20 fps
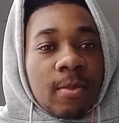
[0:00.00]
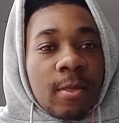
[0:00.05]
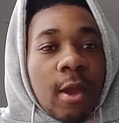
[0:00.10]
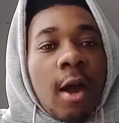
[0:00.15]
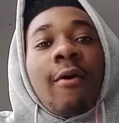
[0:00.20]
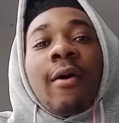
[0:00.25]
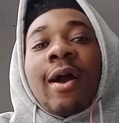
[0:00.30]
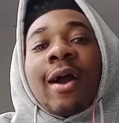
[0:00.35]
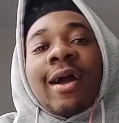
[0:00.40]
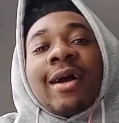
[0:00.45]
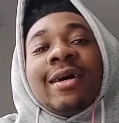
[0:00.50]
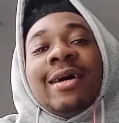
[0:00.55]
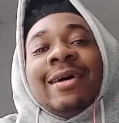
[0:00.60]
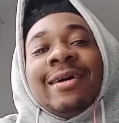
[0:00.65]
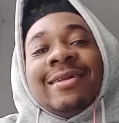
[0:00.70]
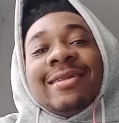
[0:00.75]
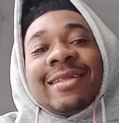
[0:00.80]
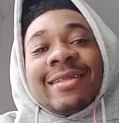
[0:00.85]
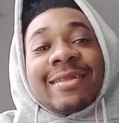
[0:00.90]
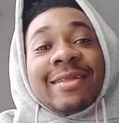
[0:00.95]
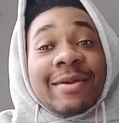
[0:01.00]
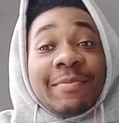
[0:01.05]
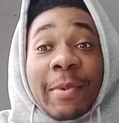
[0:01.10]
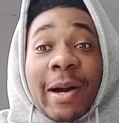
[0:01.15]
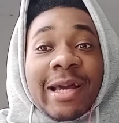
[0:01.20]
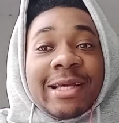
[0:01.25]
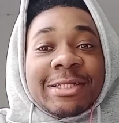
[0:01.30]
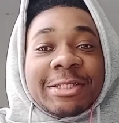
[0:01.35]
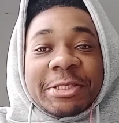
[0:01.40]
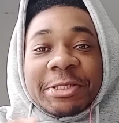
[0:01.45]
Alright,
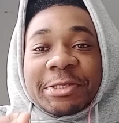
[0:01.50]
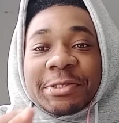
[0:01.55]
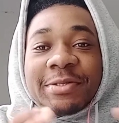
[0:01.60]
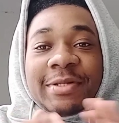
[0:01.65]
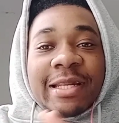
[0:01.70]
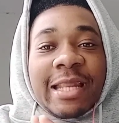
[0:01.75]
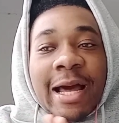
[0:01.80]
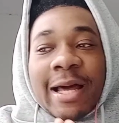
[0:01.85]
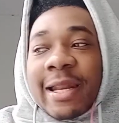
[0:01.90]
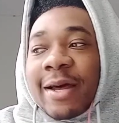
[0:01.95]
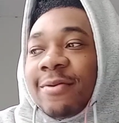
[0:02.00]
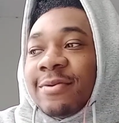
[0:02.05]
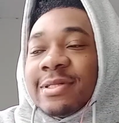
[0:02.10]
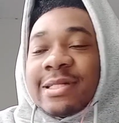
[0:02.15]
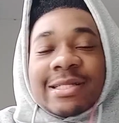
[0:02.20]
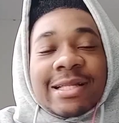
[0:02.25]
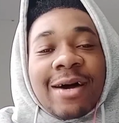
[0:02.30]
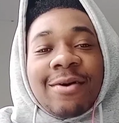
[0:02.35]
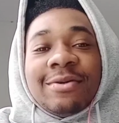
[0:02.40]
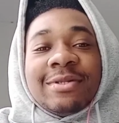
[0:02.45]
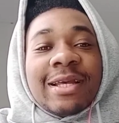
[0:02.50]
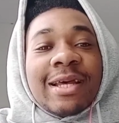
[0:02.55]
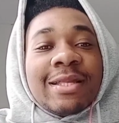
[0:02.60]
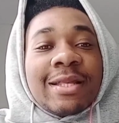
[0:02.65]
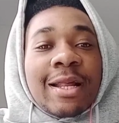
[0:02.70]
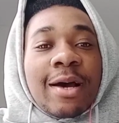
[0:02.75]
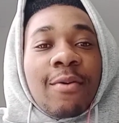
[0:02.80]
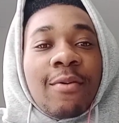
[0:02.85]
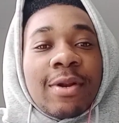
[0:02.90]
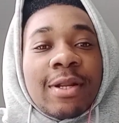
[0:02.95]
but it's true. That was the end
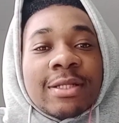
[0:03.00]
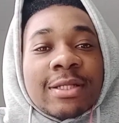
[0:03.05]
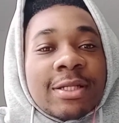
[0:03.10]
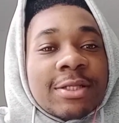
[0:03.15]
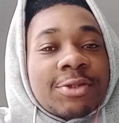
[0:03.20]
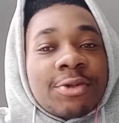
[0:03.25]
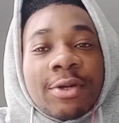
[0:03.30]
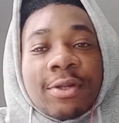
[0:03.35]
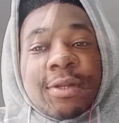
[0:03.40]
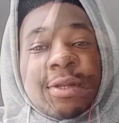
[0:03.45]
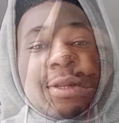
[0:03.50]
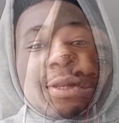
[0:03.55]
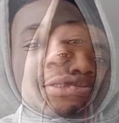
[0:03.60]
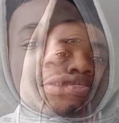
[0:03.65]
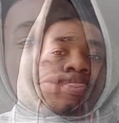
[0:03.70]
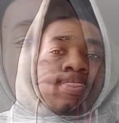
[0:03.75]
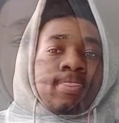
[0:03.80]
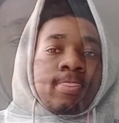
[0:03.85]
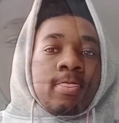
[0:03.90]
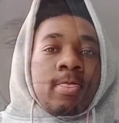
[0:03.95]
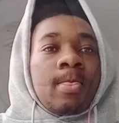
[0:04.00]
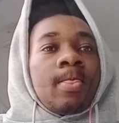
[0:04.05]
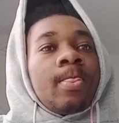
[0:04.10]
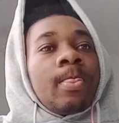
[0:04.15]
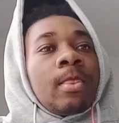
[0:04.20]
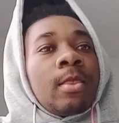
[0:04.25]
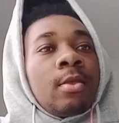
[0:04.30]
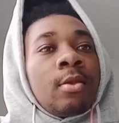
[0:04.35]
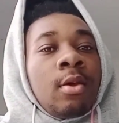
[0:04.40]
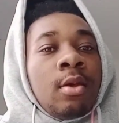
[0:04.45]
of that one. Let's get straight to the next one.
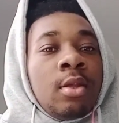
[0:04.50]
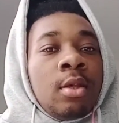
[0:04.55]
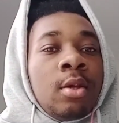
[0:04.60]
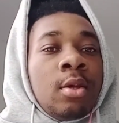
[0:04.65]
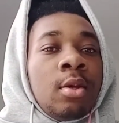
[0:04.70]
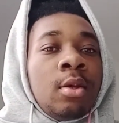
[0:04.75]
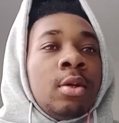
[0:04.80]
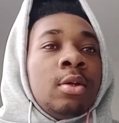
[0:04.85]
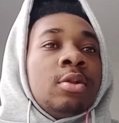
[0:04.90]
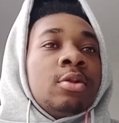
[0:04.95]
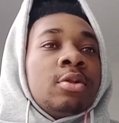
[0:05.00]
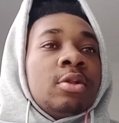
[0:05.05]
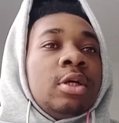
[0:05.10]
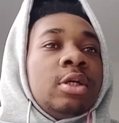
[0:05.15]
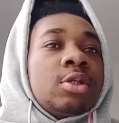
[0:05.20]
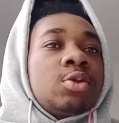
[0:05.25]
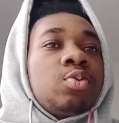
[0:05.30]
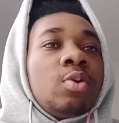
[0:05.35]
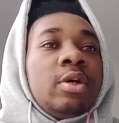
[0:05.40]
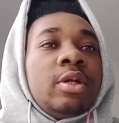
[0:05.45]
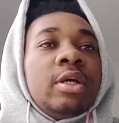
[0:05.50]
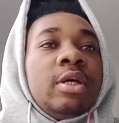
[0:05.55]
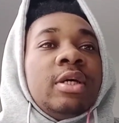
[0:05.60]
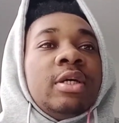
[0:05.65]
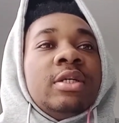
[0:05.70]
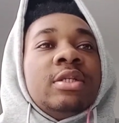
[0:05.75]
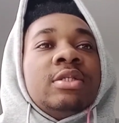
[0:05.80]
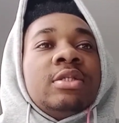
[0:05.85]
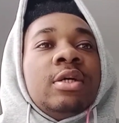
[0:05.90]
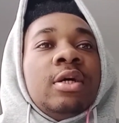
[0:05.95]
This one
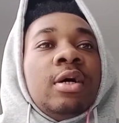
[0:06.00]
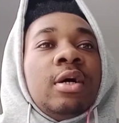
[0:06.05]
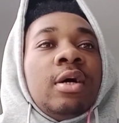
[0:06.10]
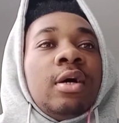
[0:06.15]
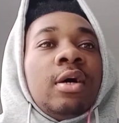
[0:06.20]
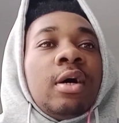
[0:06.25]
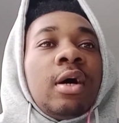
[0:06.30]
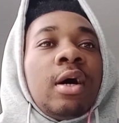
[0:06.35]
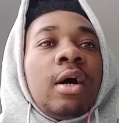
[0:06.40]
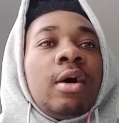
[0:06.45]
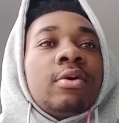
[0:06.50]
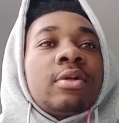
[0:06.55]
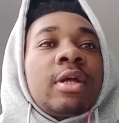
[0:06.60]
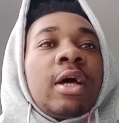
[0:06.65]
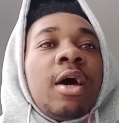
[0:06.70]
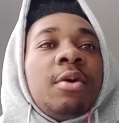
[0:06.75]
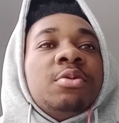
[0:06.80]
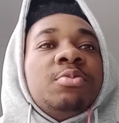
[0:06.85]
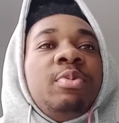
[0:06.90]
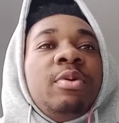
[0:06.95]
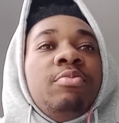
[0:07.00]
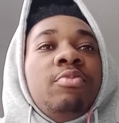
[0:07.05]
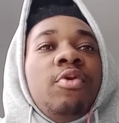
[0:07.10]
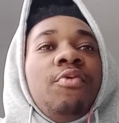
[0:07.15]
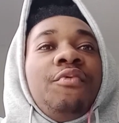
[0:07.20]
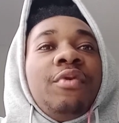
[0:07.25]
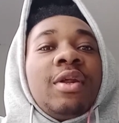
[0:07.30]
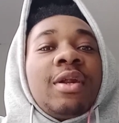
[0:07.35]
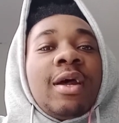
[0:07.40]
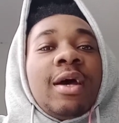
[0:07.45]
is How Times Be
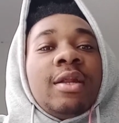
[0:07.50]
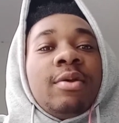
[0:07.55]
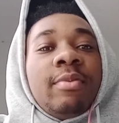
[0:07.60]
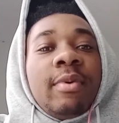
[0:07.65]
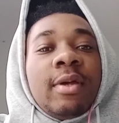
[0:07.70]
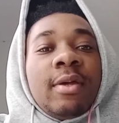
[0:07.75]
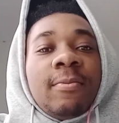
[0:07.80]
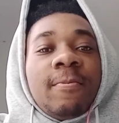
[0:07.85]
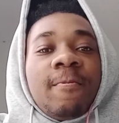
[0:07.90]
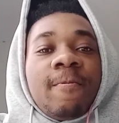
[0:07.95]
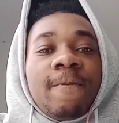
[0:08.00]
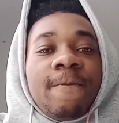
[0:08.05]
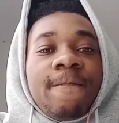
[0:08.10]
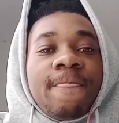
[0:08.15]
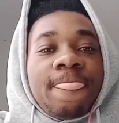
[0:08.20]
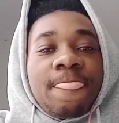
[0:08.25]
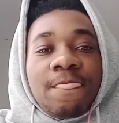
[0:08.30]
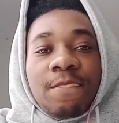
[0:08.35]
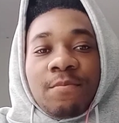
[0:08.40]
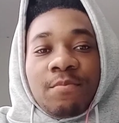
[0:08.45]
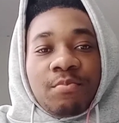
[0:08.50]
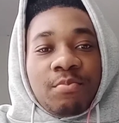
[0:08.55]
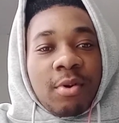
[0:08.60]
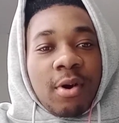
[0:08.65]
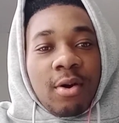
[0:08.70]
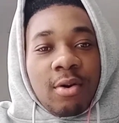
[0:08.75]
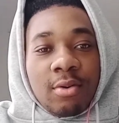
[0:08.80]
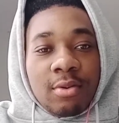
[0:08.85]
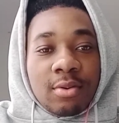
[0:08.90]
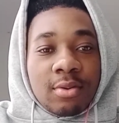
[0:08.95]
Moving in Anime.
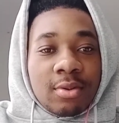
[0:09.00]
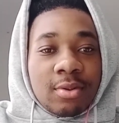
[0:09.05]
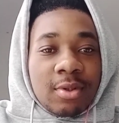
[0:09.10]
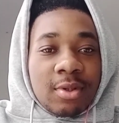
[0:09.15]
Bro,